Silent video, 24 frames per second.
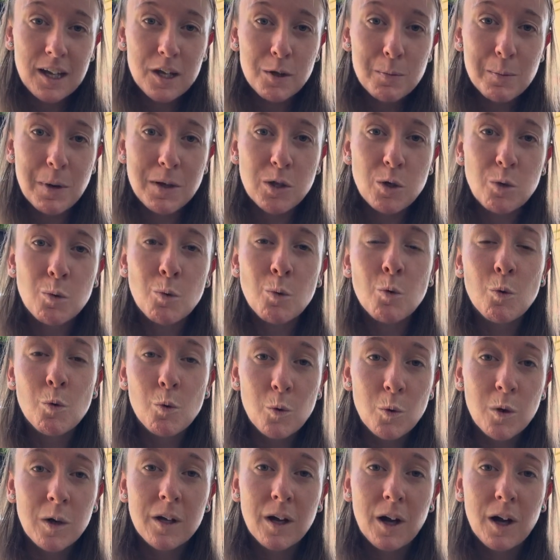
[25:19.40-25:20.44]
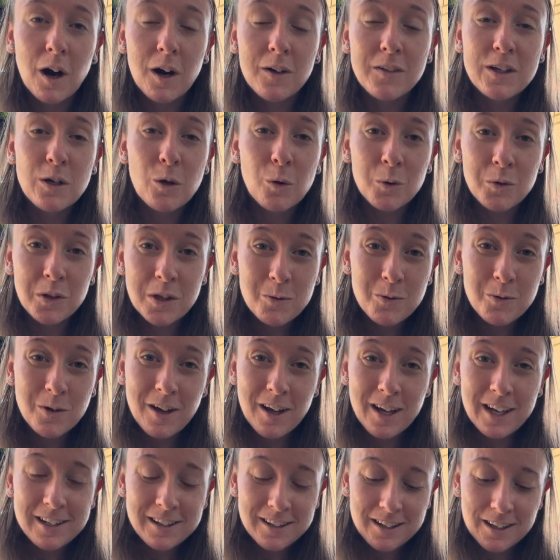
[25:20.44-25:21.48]
But you are the only
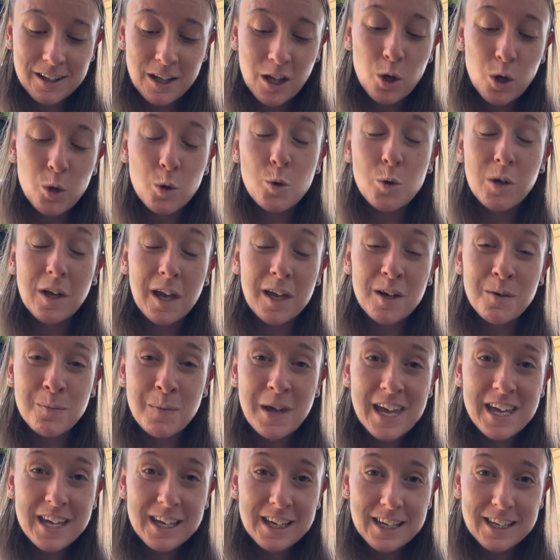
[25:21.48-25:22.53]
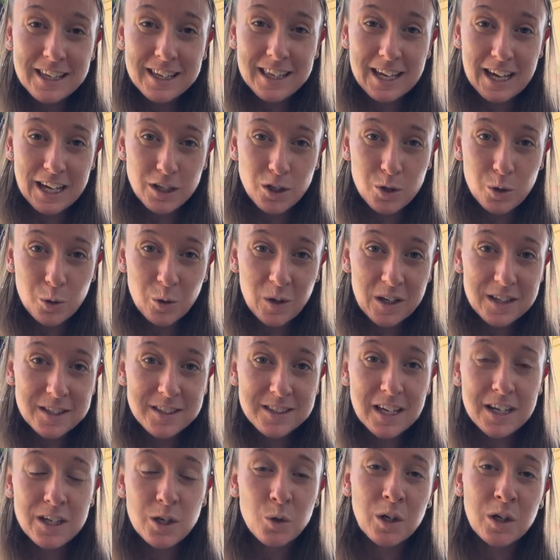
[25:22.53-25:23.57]
one who can make that choice,
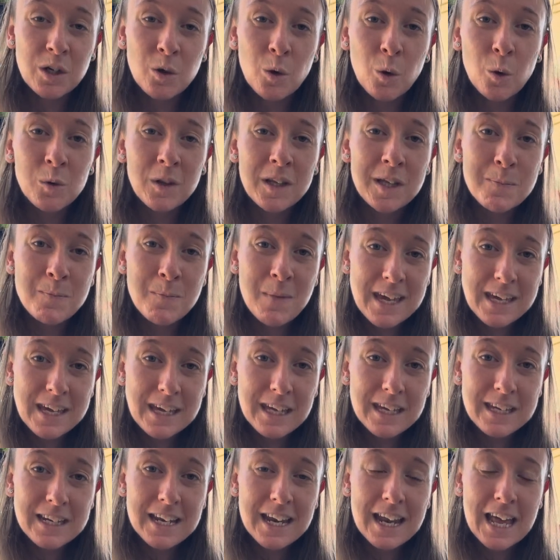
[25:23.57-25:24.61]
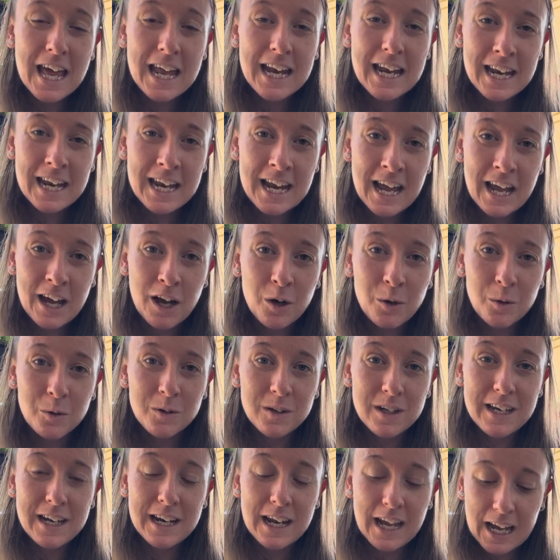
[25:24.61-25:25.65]
and you can only make it now.
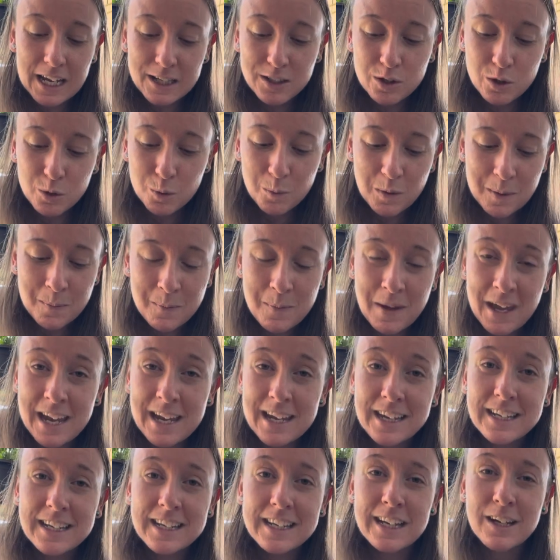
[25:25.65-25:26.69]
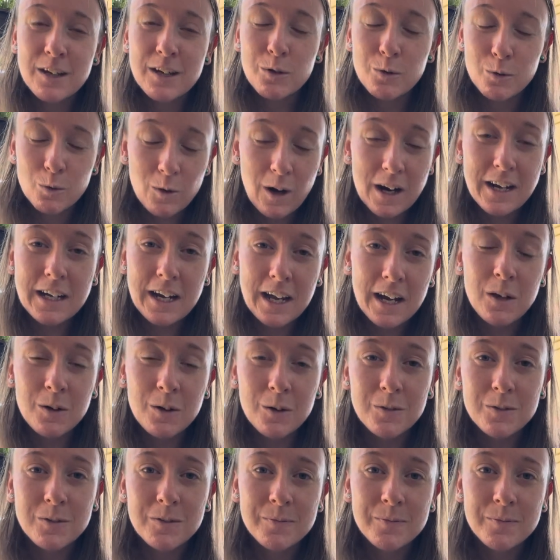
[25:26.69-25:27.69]
It has to be made right now.